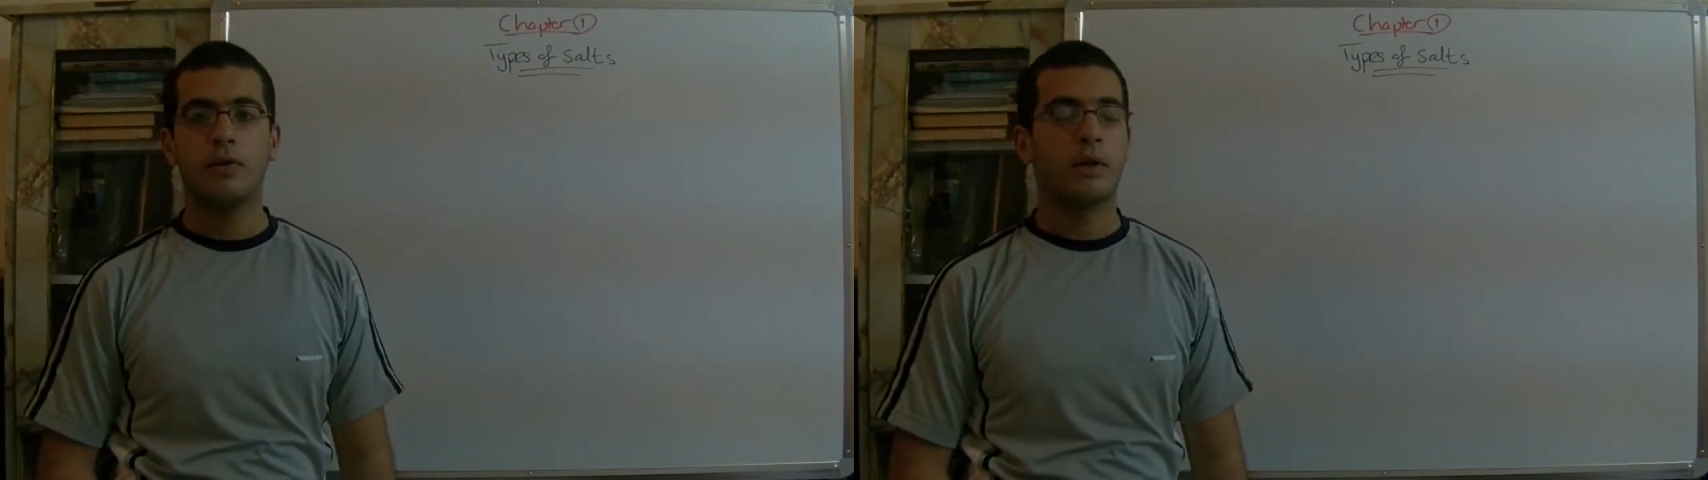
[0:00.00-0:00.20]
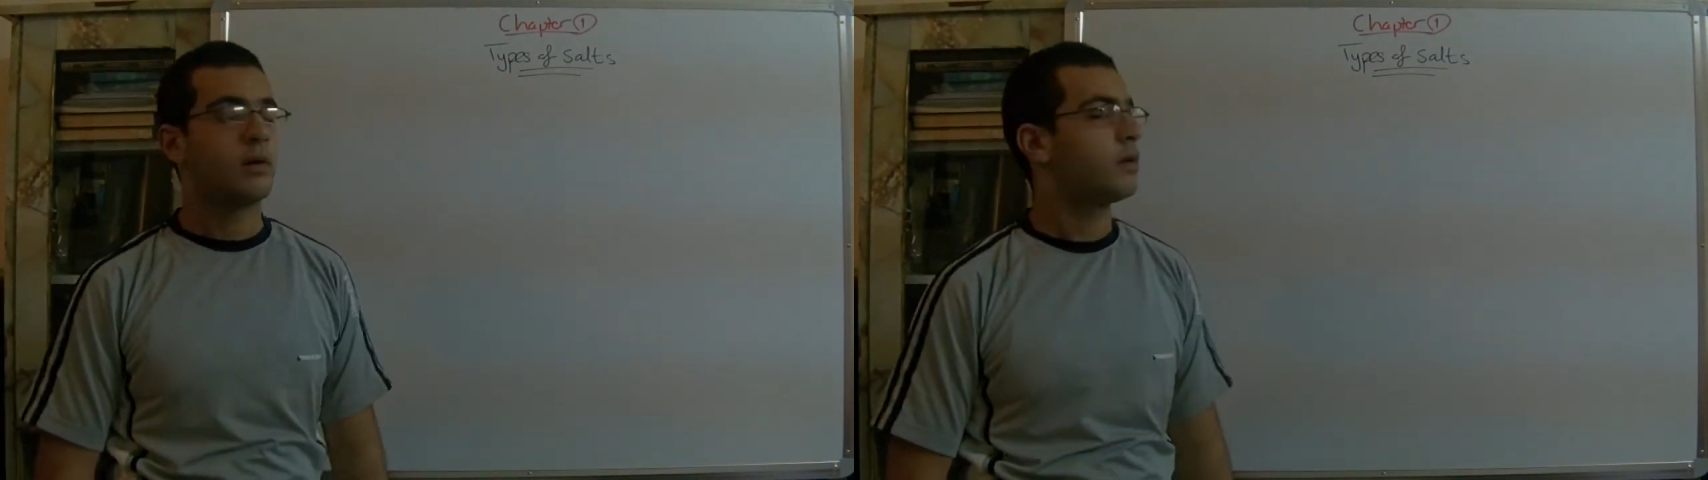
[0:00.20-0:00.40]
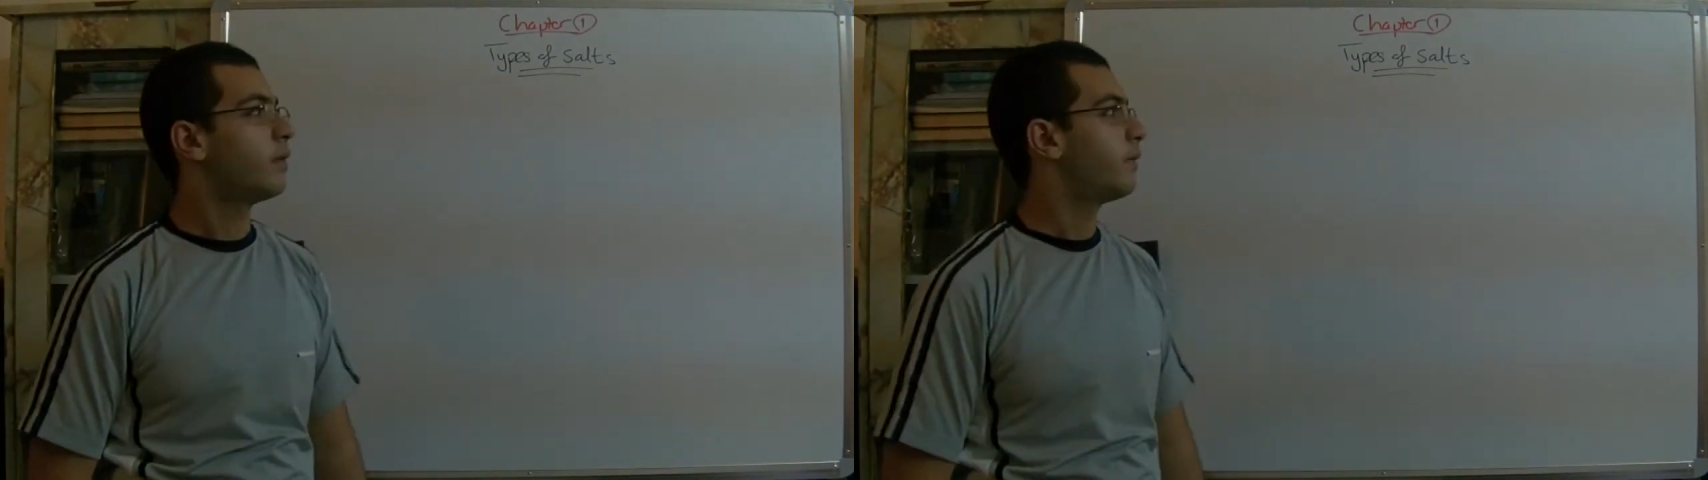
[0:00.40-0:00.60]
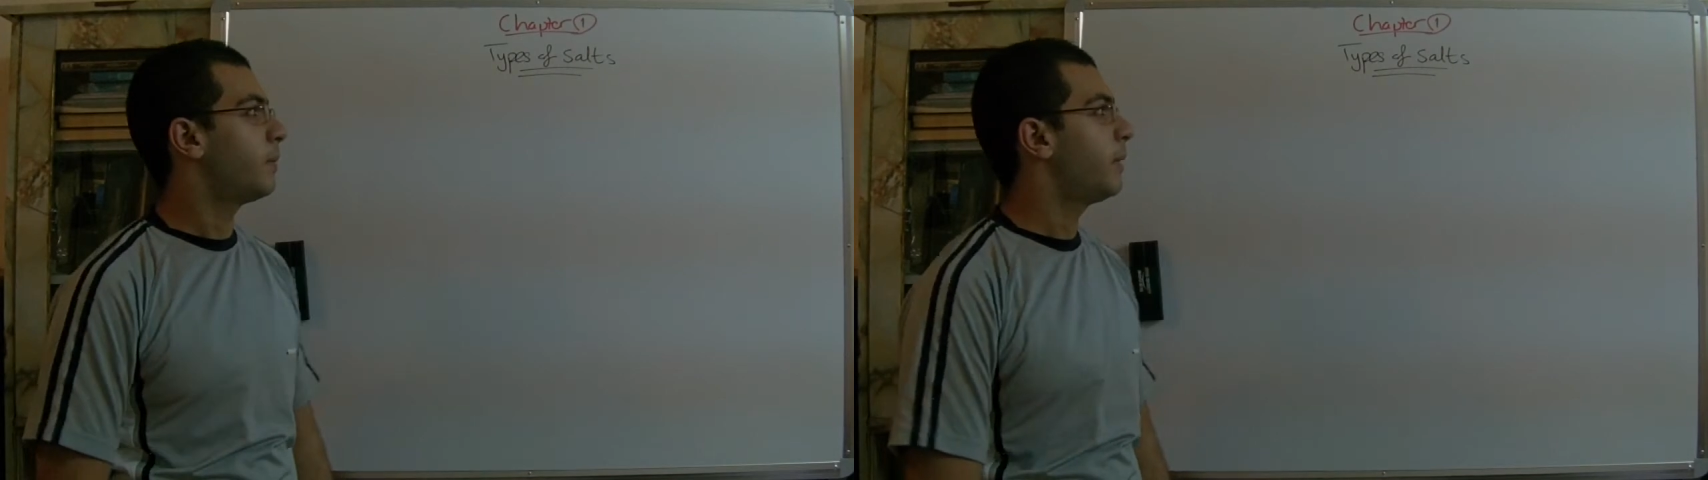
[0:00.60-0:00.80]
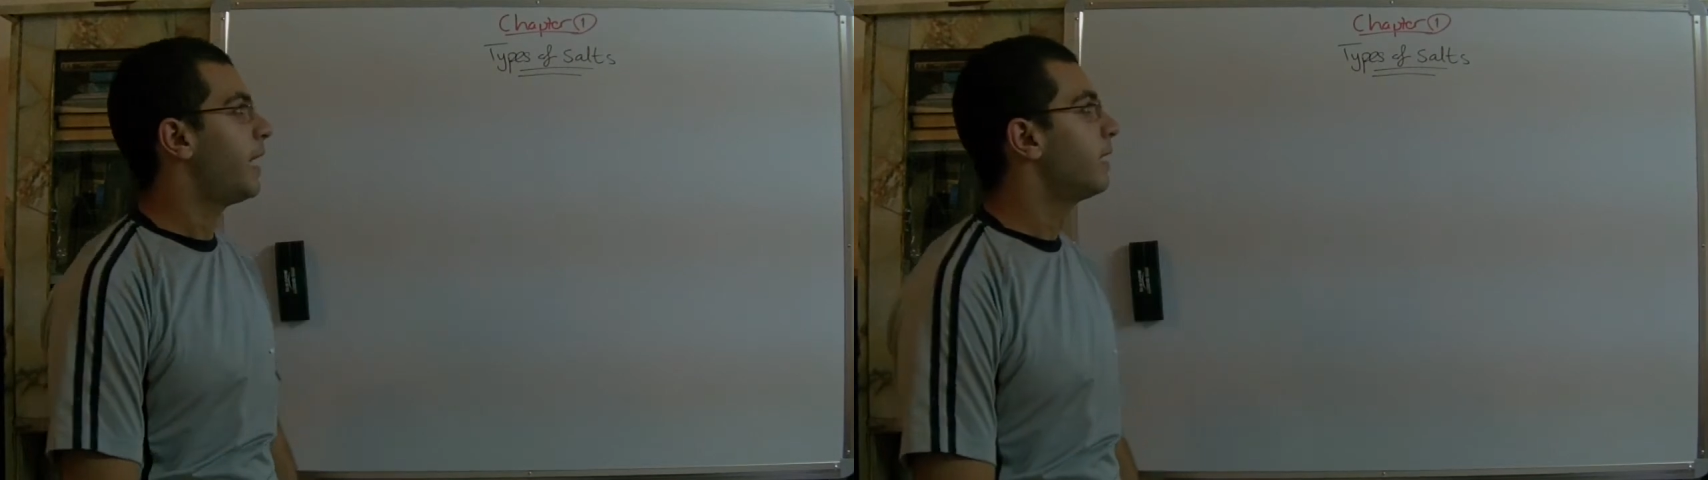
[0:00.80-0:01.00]
for the growth of
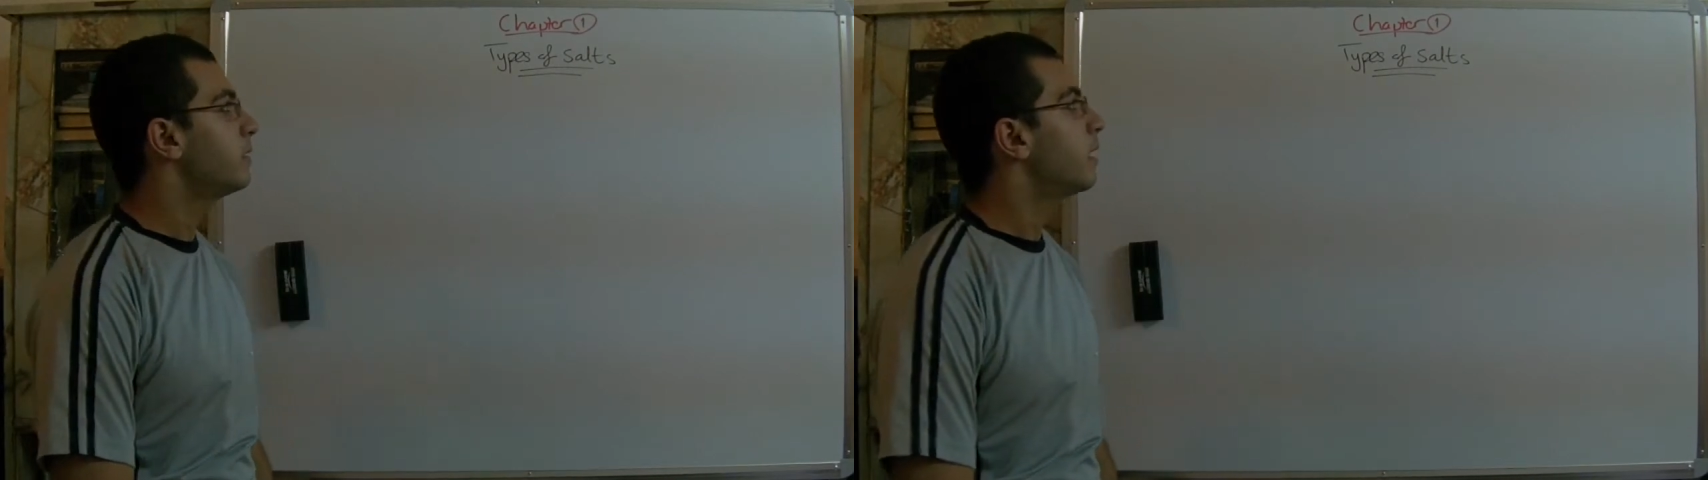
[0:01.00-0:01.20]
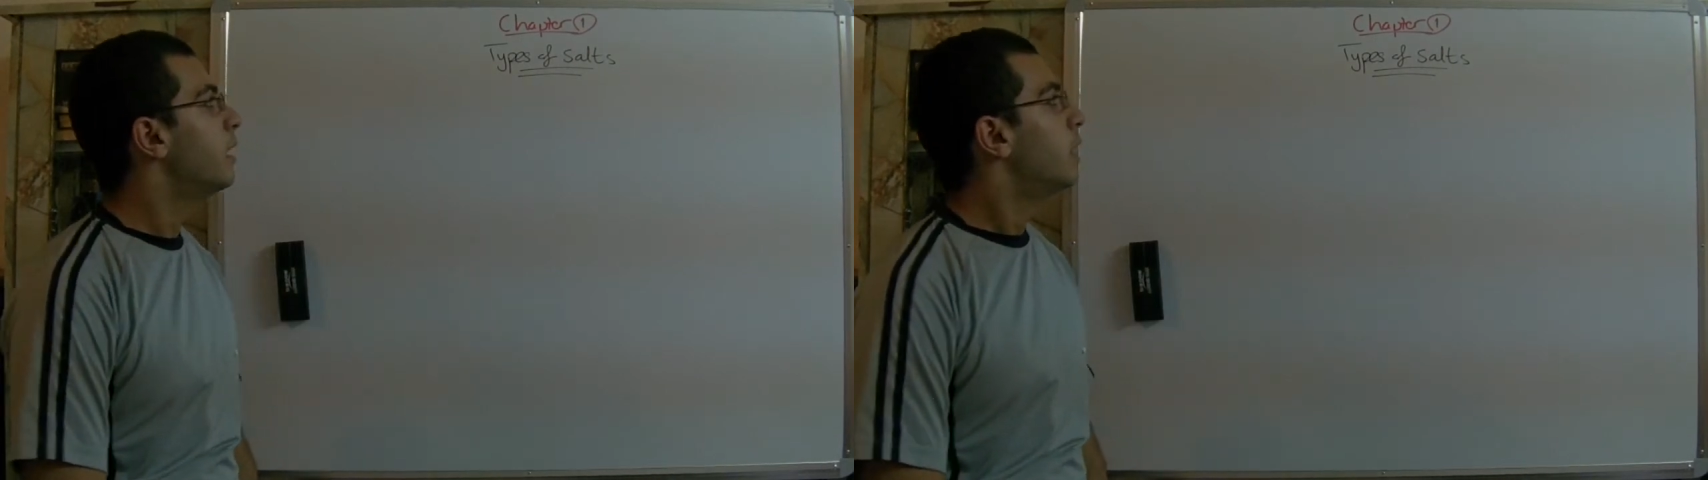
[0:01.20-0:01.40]
the plant,